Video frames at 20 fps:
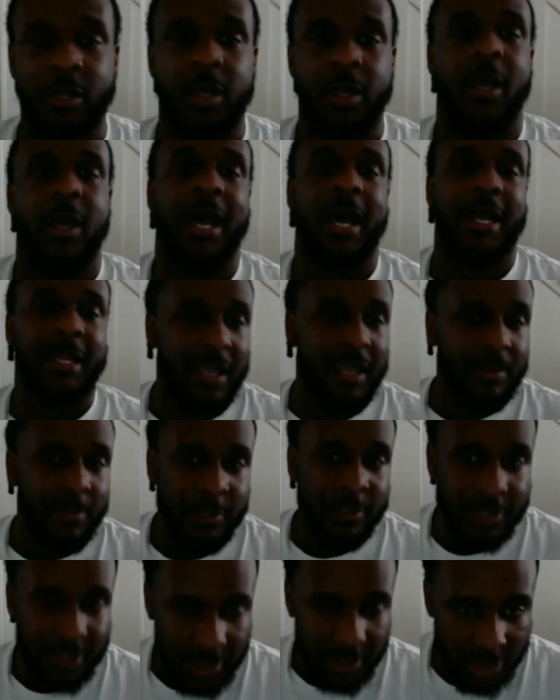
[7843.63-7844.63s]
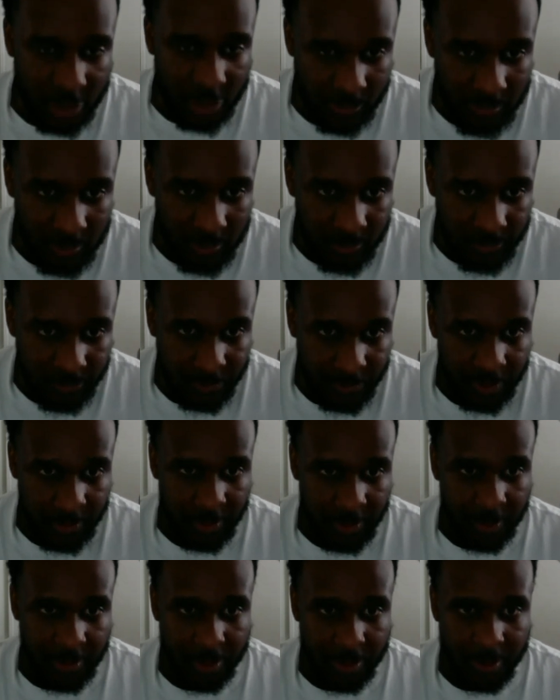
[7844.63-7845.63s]
I came into this truth
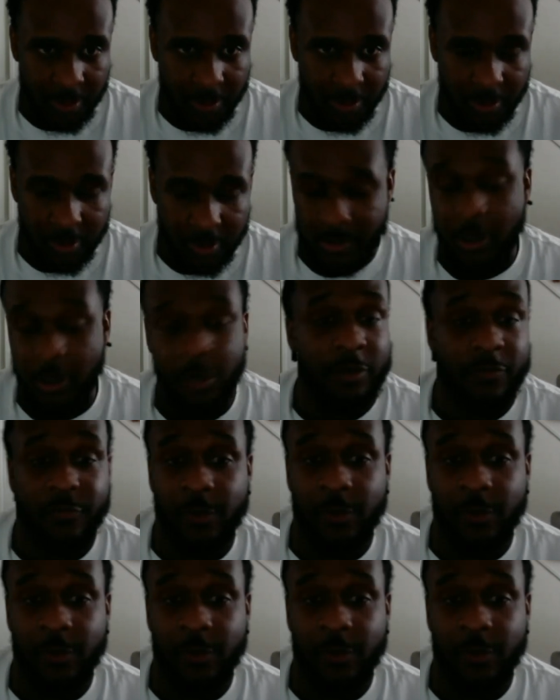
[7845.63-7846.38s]
learning from